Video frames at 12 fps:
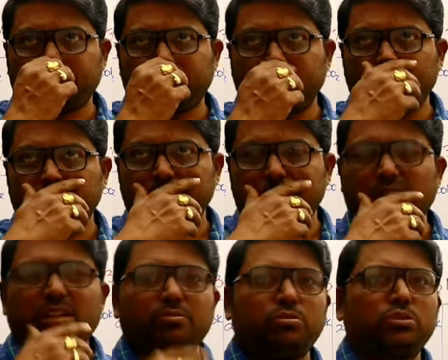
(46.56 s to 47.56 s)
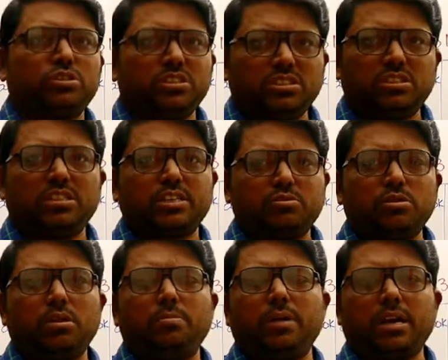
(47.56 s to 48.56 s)
but of course this is actually
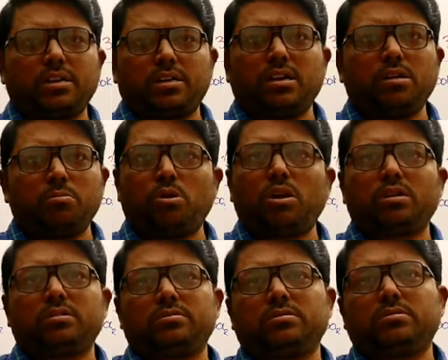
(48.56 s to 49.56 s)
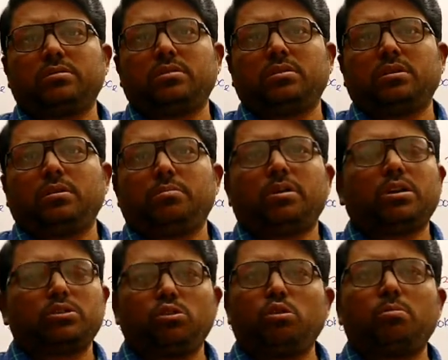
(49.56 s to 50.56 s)
practical model because
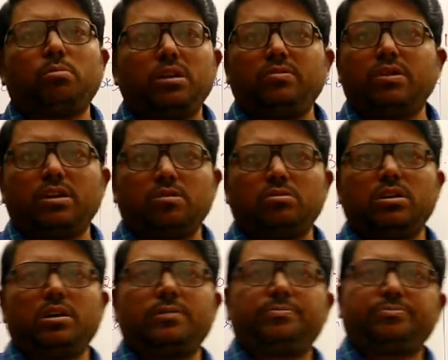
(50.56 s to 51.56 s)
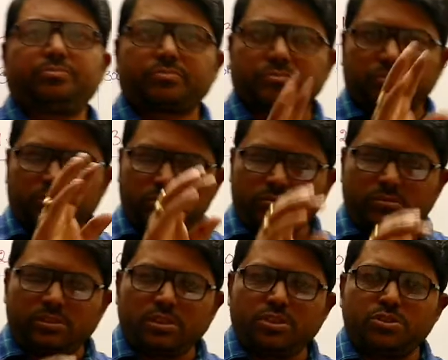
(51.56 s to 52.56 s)
nobody will give the
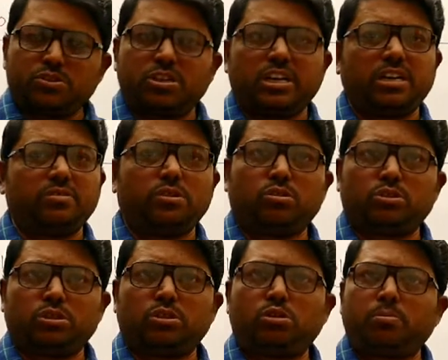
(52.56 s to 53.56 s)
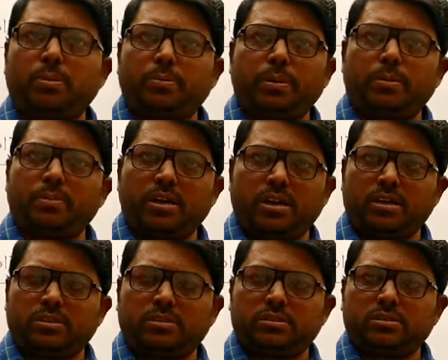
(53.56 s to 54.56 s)
straight away question to prepare BRS.
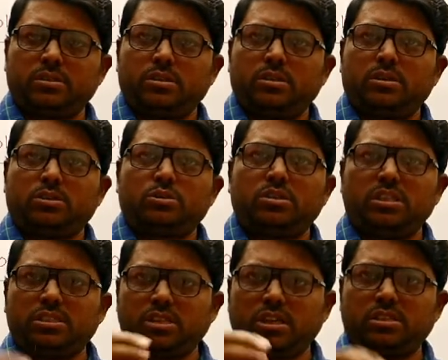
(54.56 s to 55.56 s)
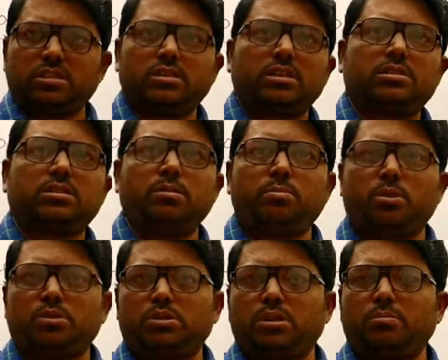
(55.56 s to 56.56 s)
So these are the checks deposited
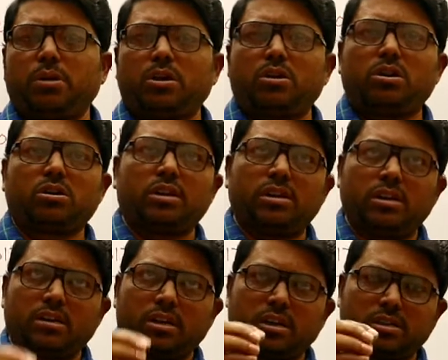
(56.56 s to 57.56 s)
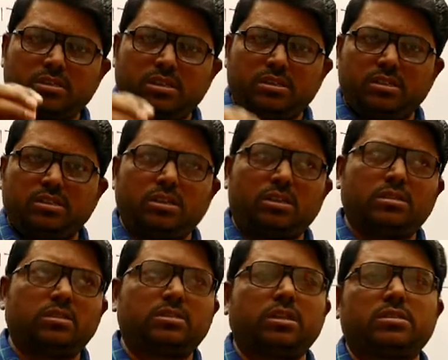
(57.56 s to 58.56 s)
but not collected. These are the checks
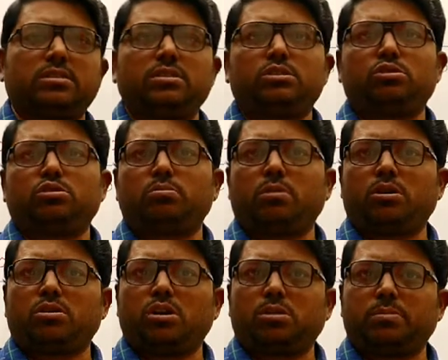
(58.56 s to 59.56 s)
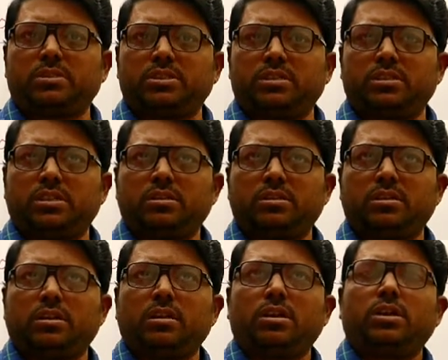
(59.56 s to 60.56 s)
issued but not presented.
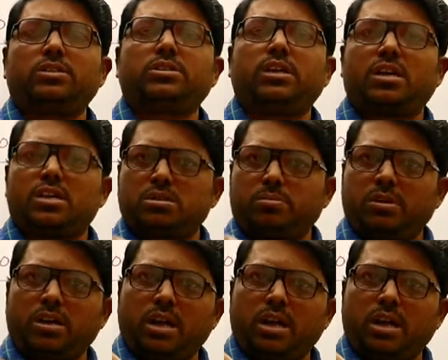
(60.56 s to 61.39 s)
Say customer directly